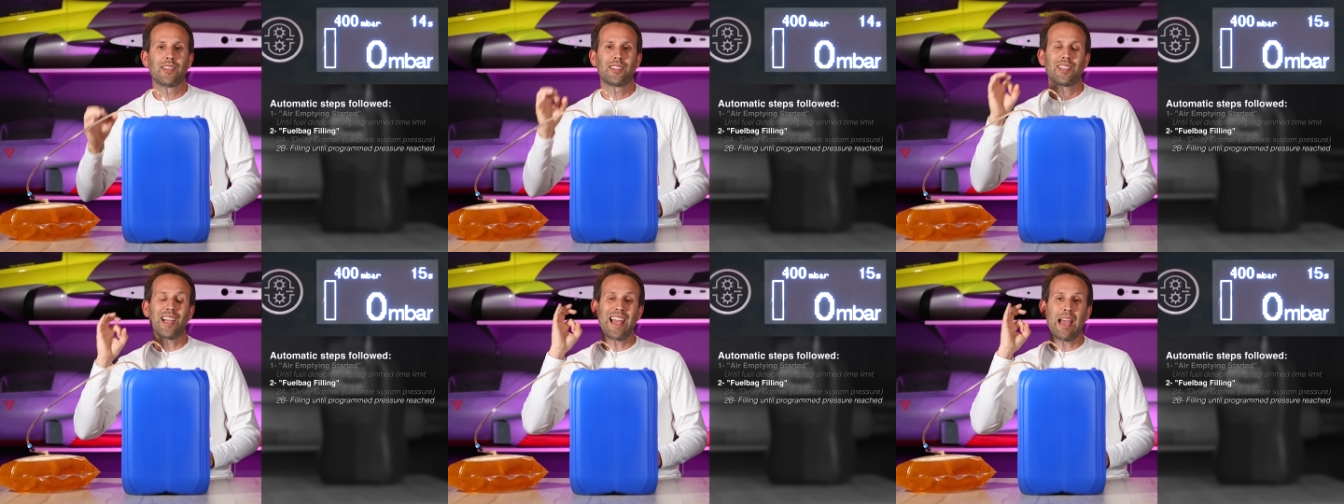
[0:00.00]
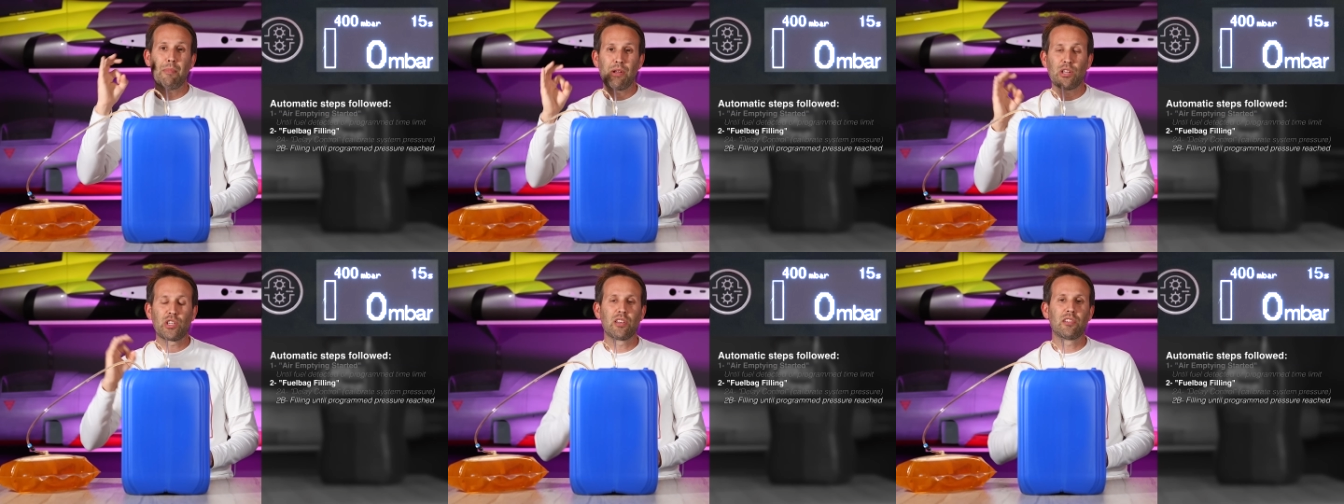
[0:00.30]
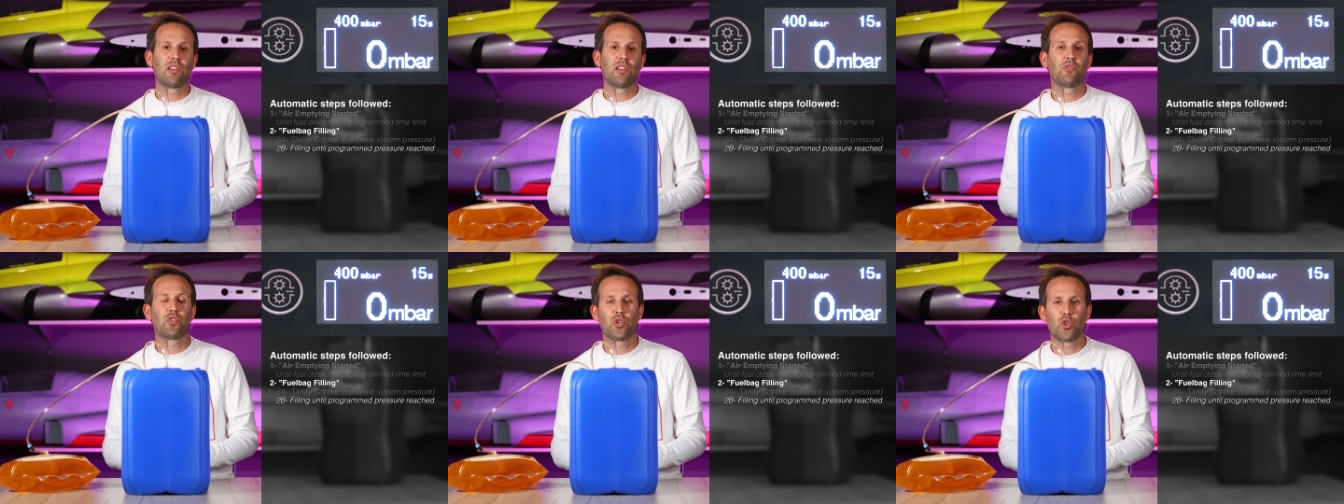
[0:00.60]

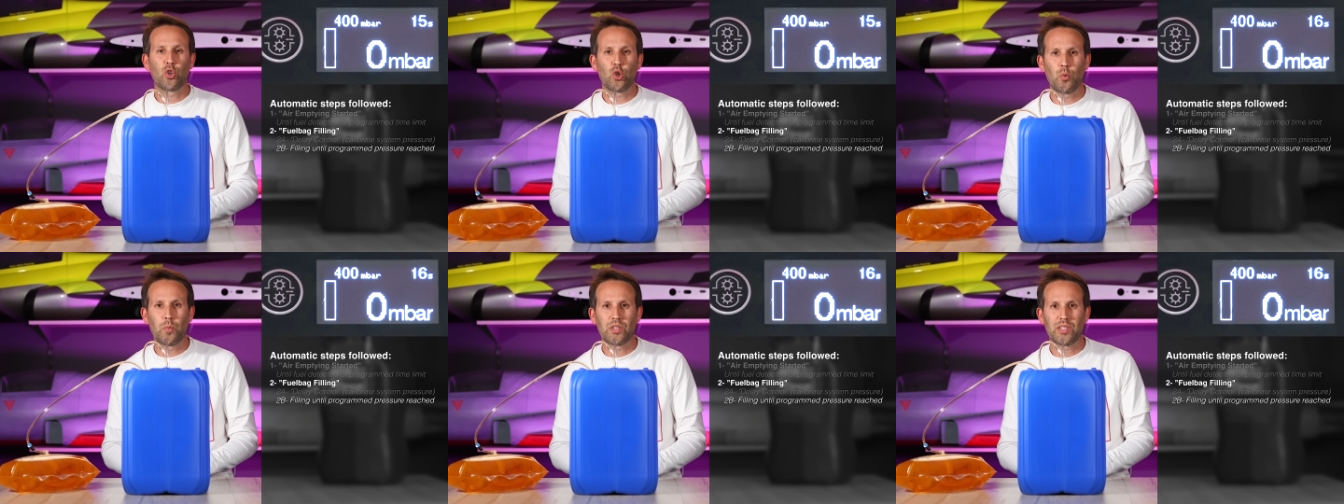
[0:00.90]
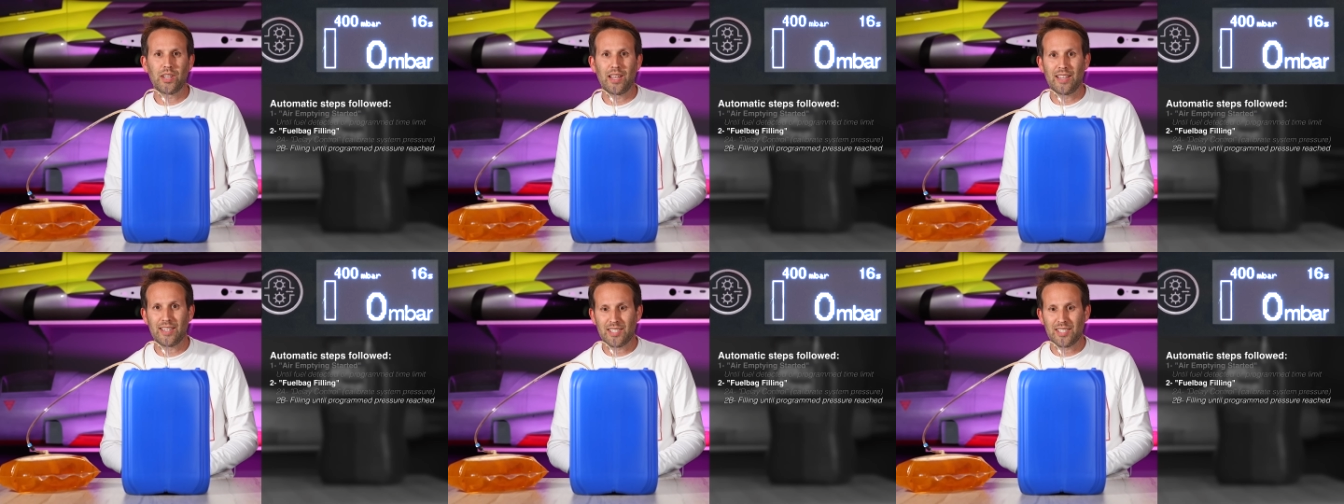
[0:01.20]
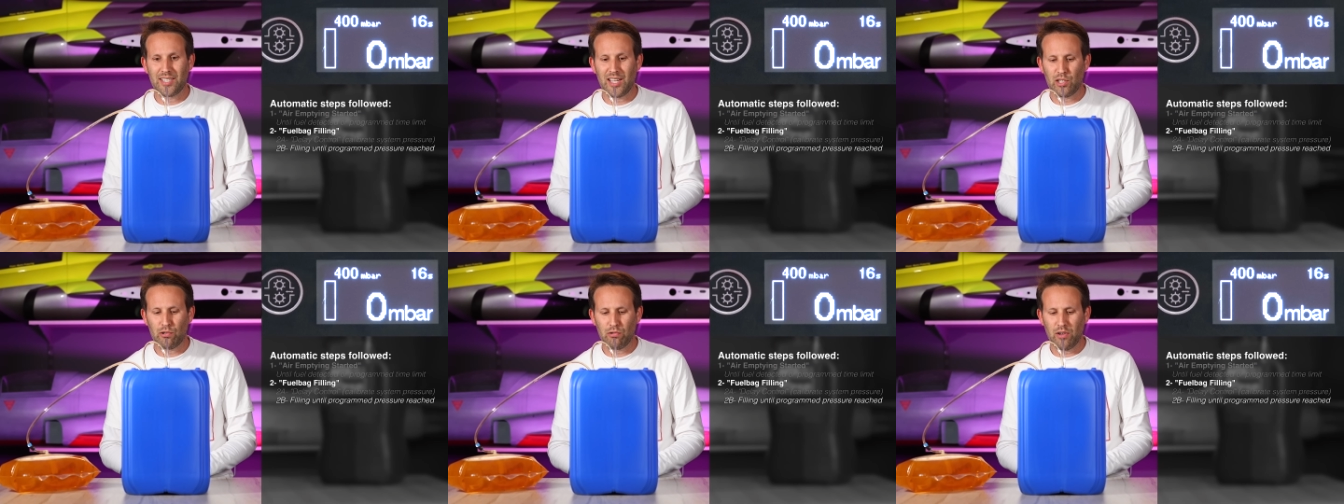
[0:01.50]
diameters of tubes,
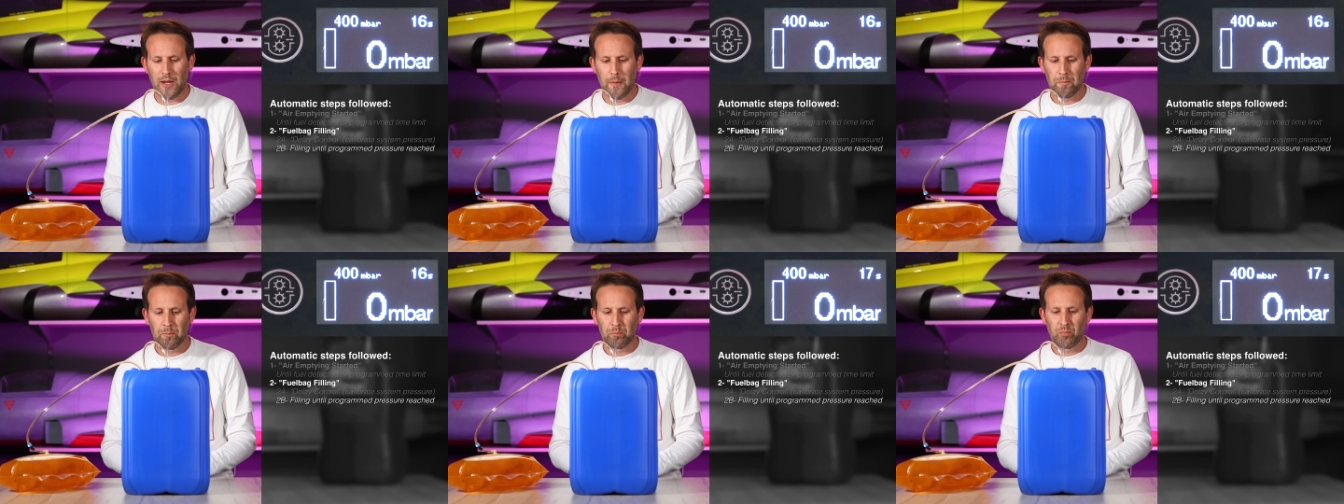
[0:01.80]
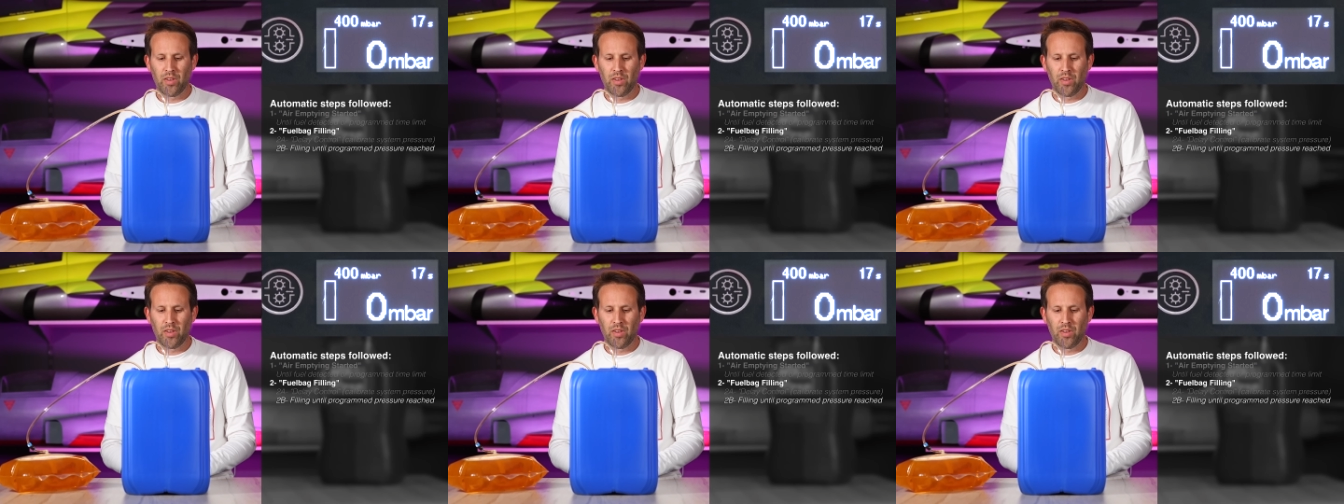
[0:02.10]
etc.